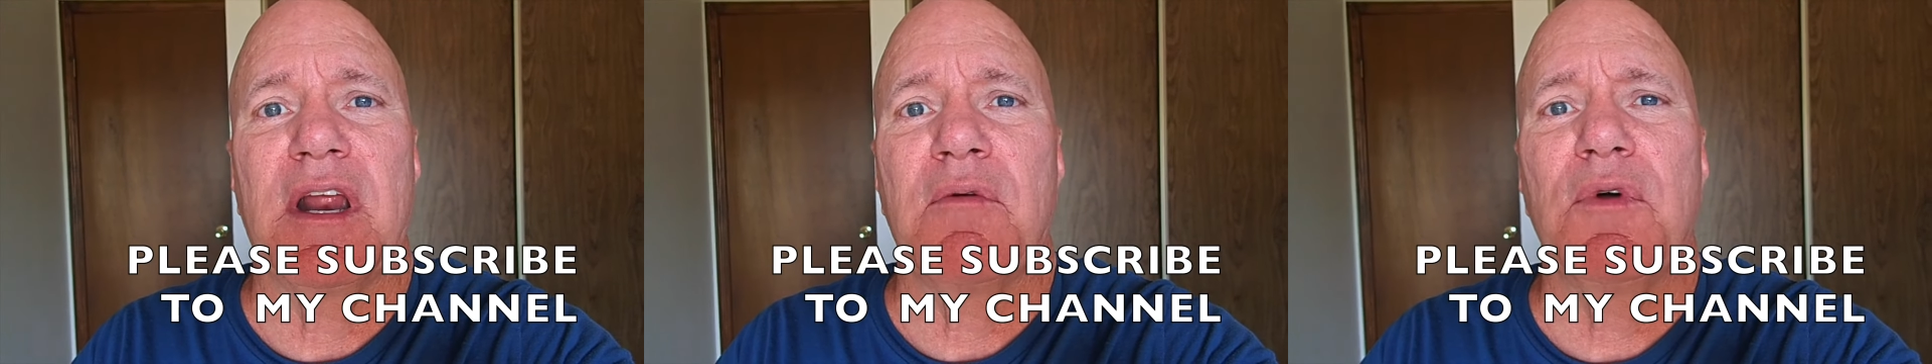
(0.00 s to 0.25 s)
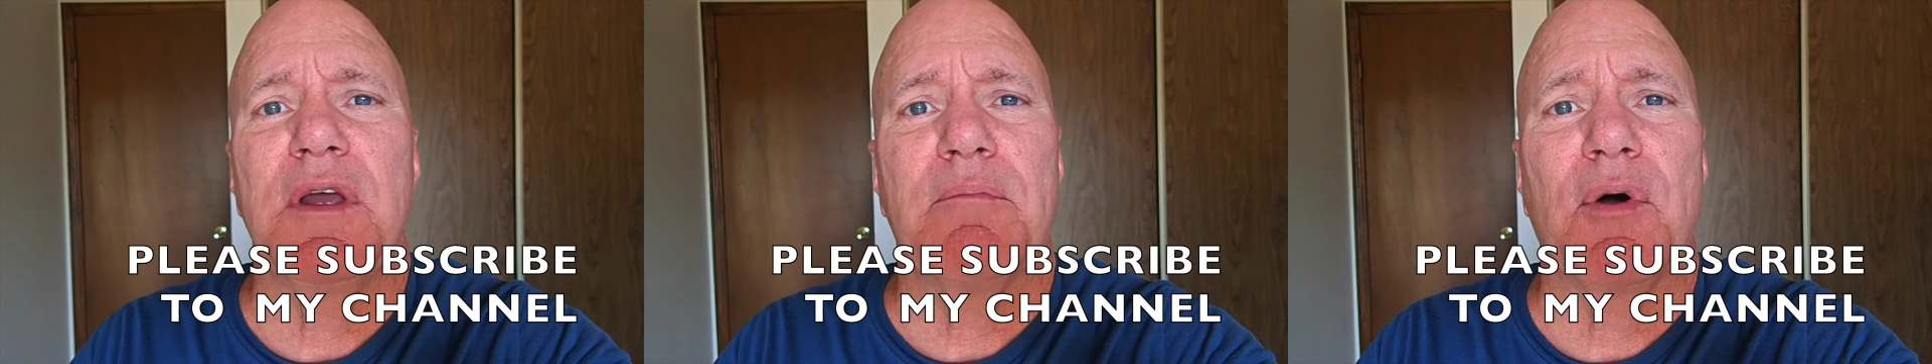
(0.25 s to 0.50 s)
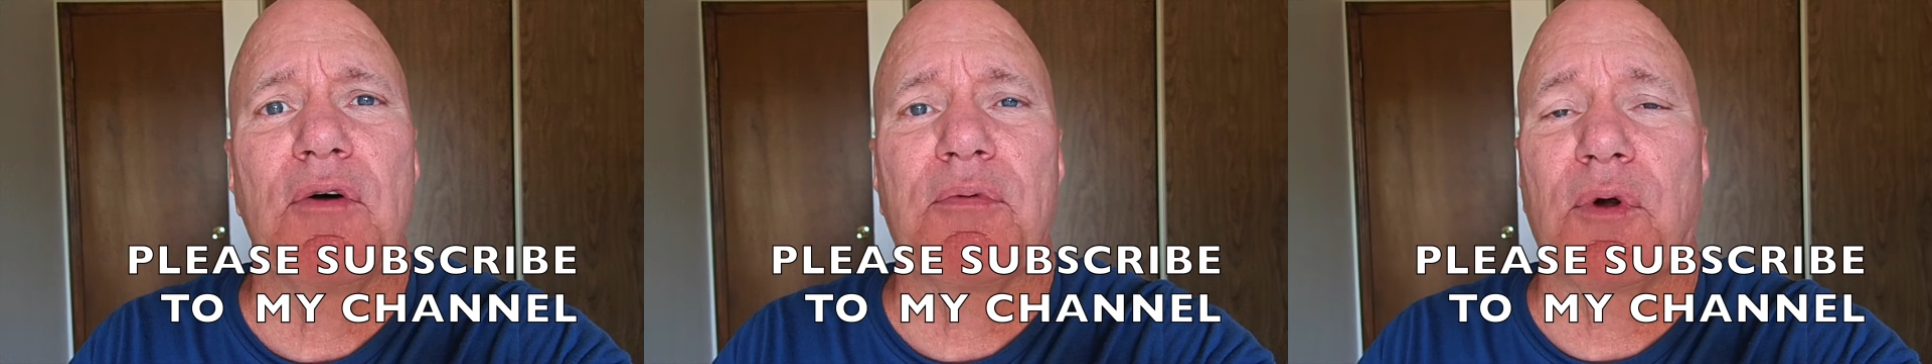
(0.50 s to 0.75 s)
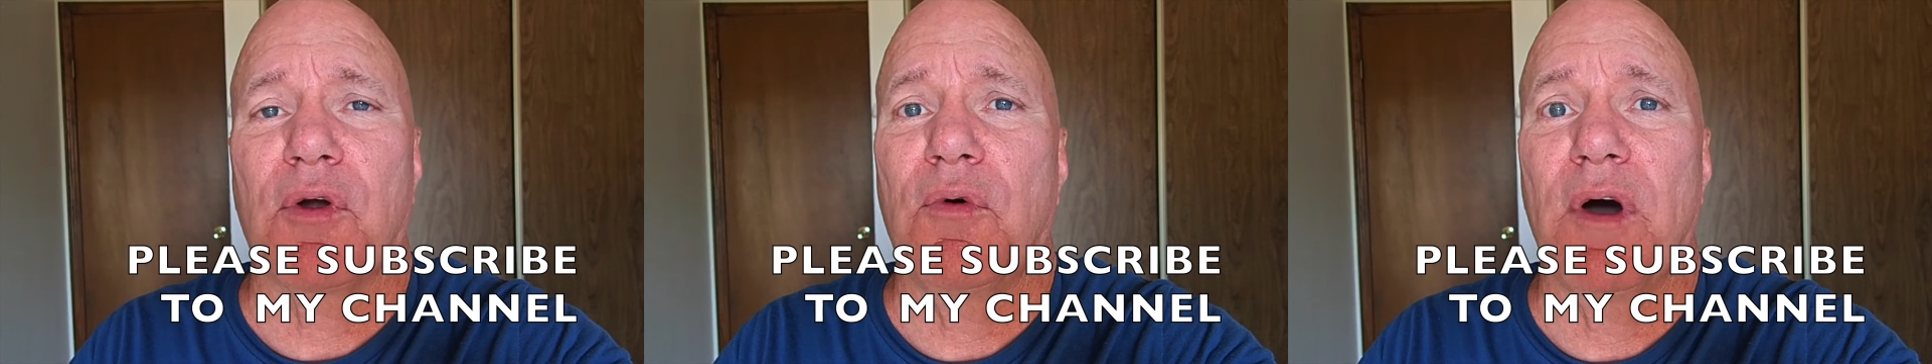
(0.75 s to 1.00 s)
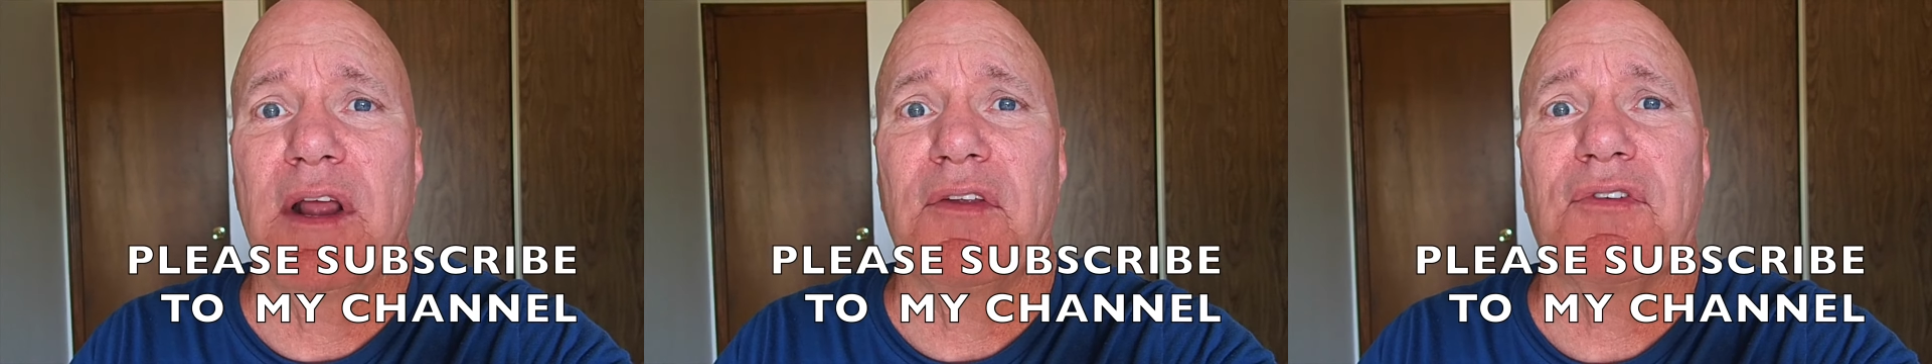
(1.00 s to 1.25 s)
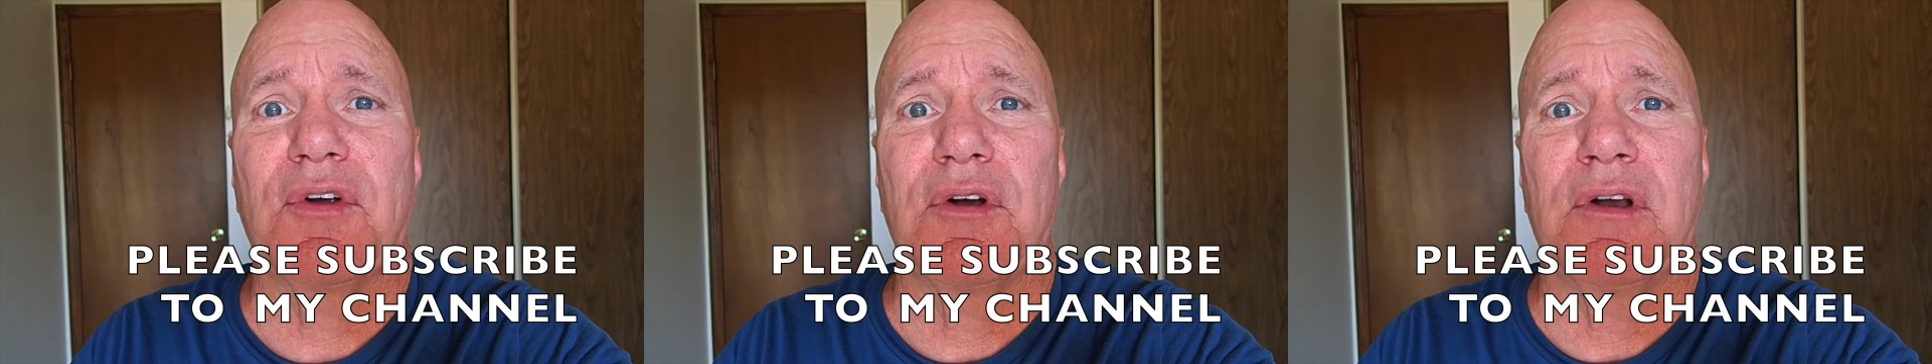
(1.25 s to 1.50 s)
and we both were quite
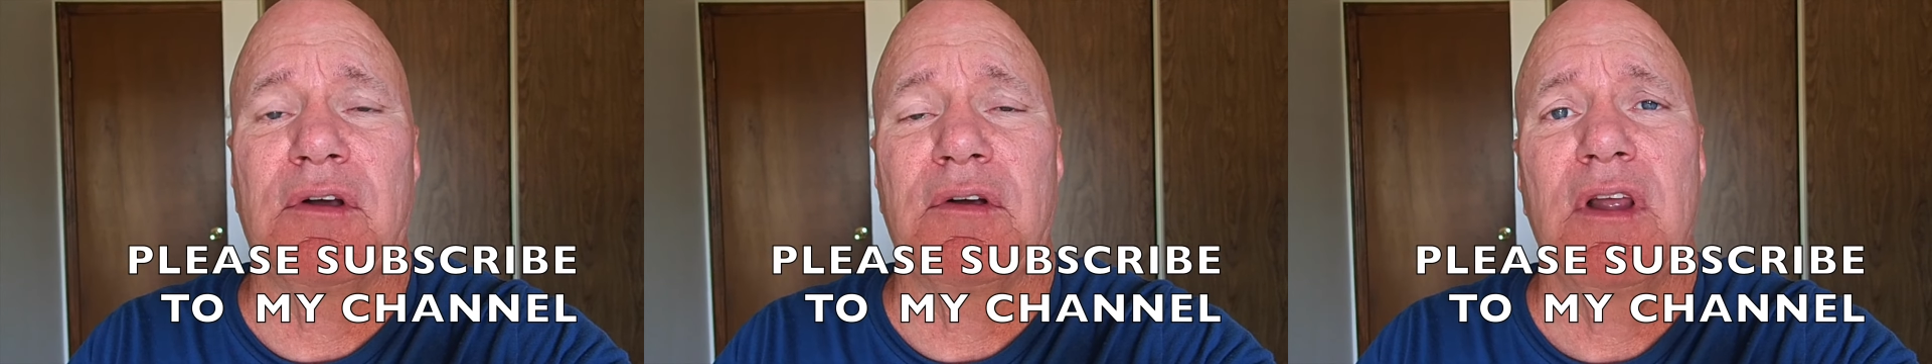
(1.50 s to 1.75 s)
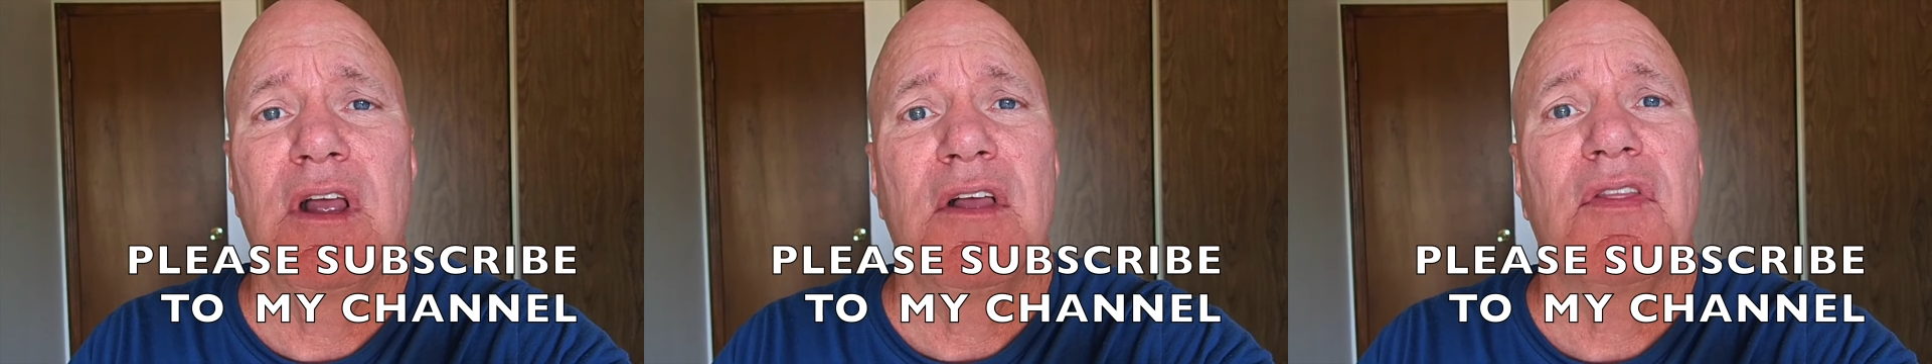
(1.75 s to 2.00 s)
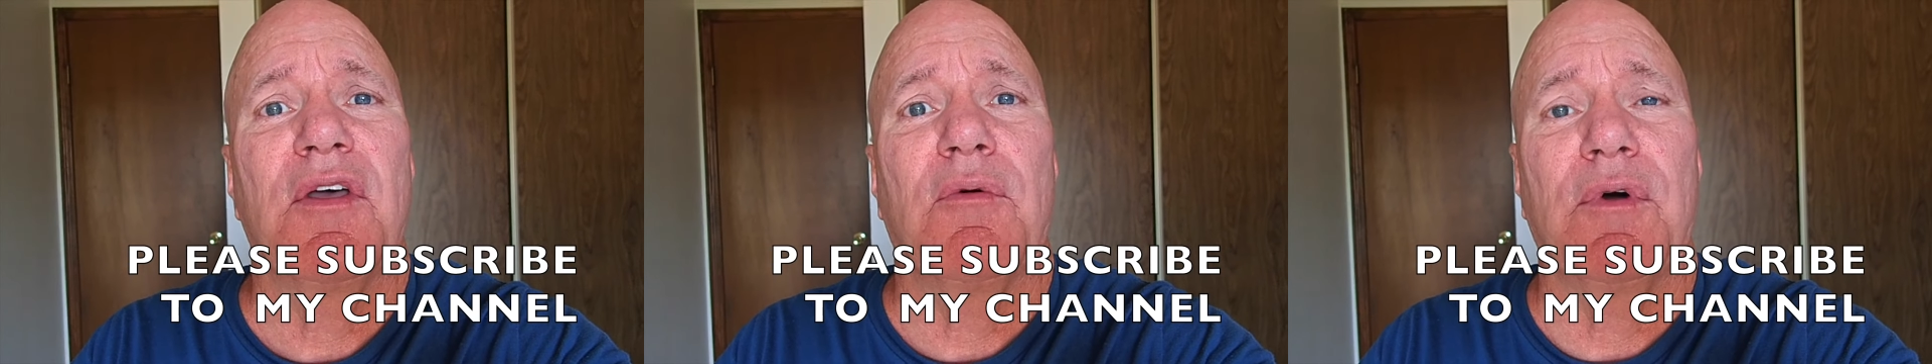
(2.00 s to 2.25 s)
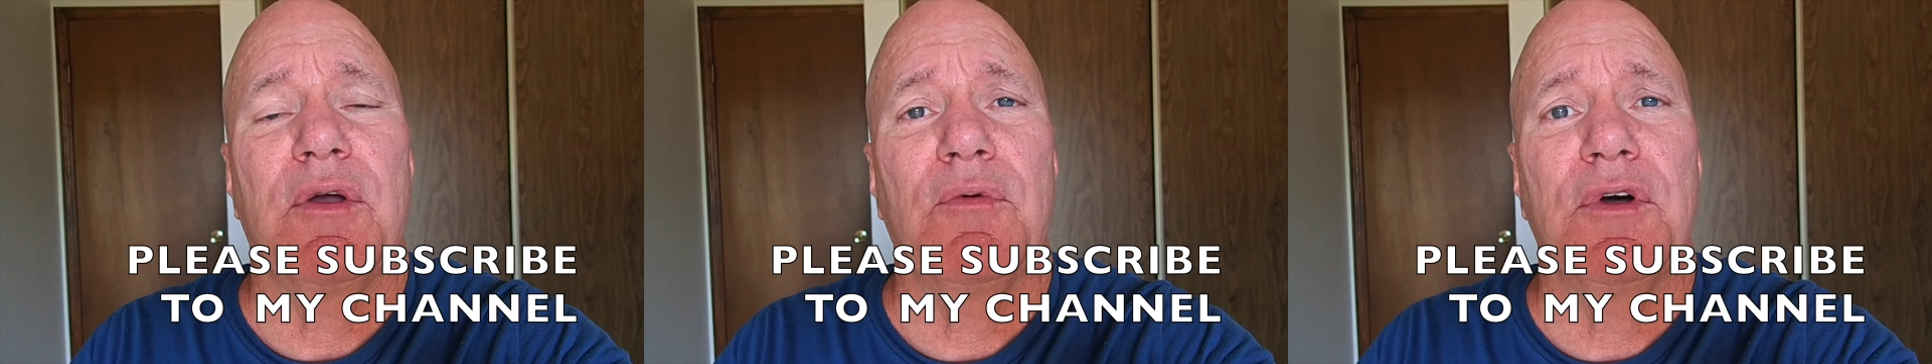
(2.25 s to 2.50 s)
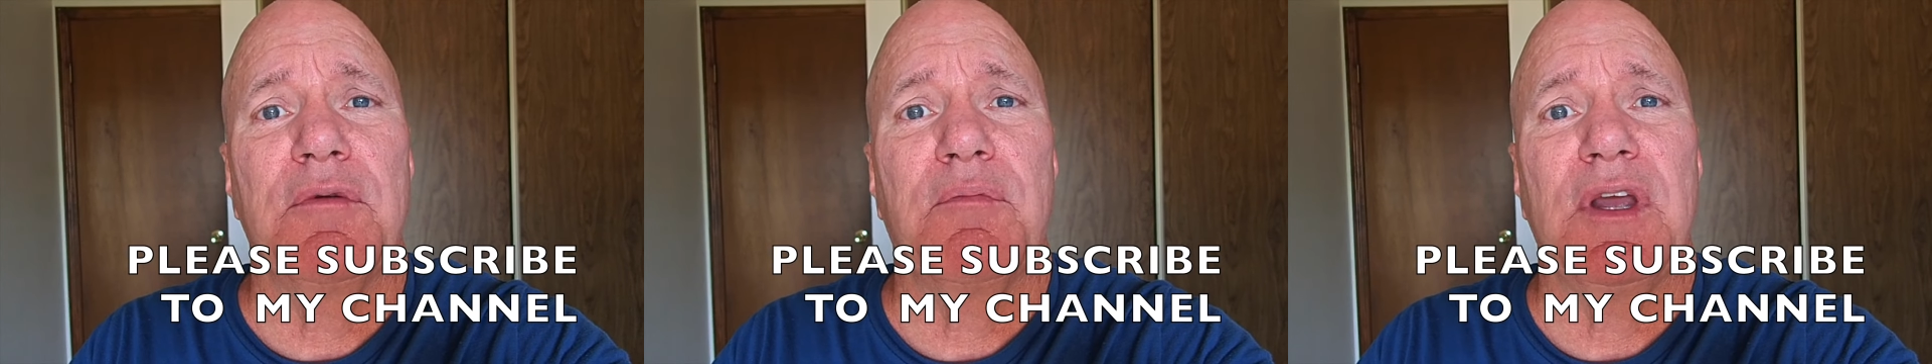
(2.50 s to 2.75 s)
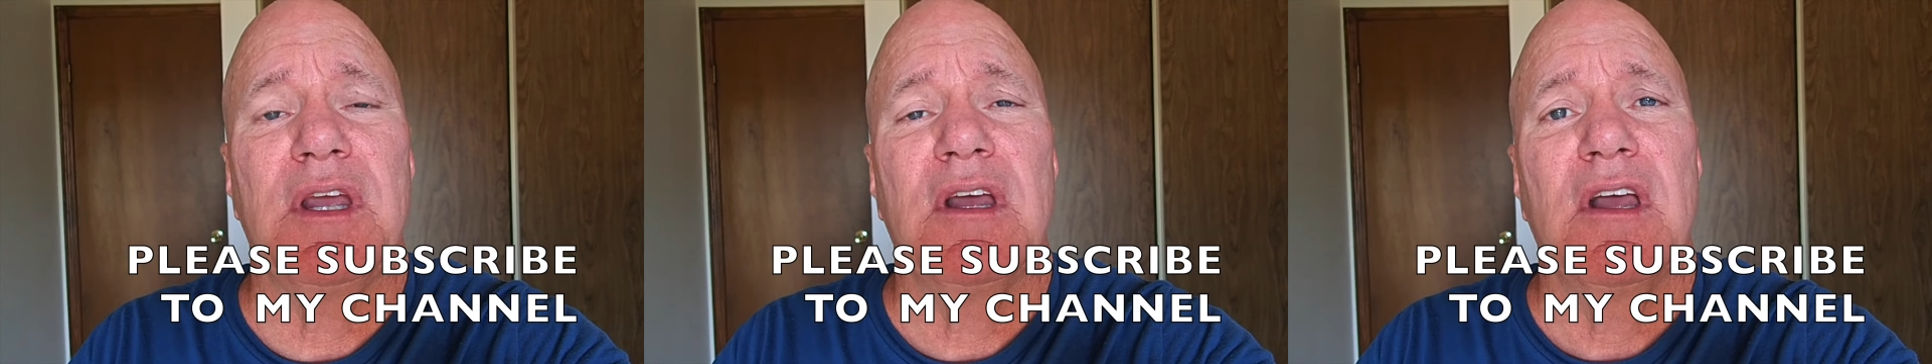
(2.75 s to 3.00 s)
certain that we would
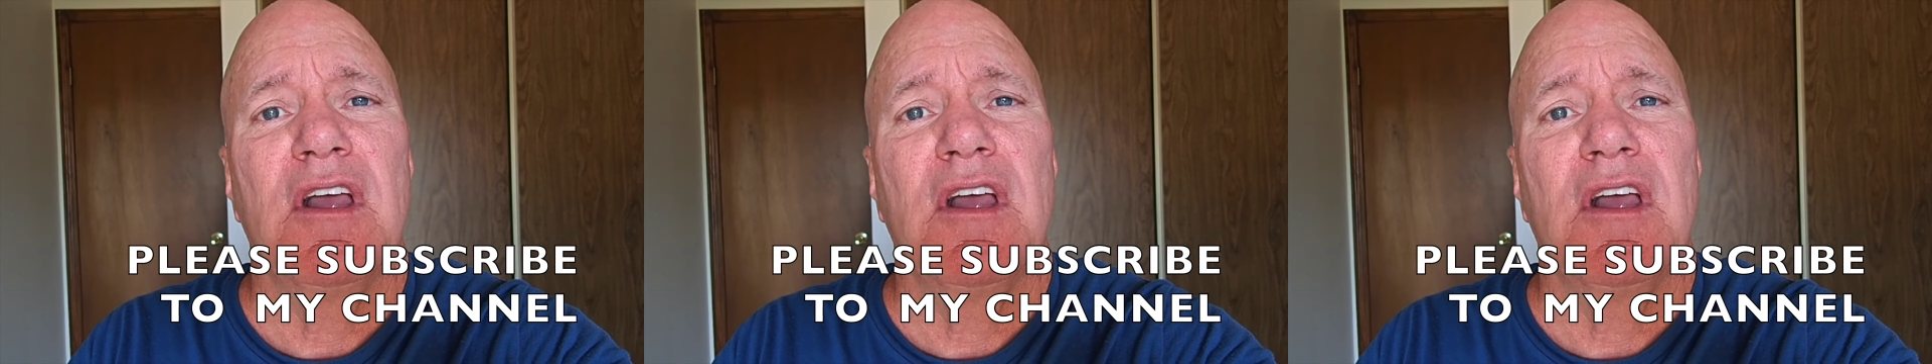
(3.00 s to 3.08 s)
be,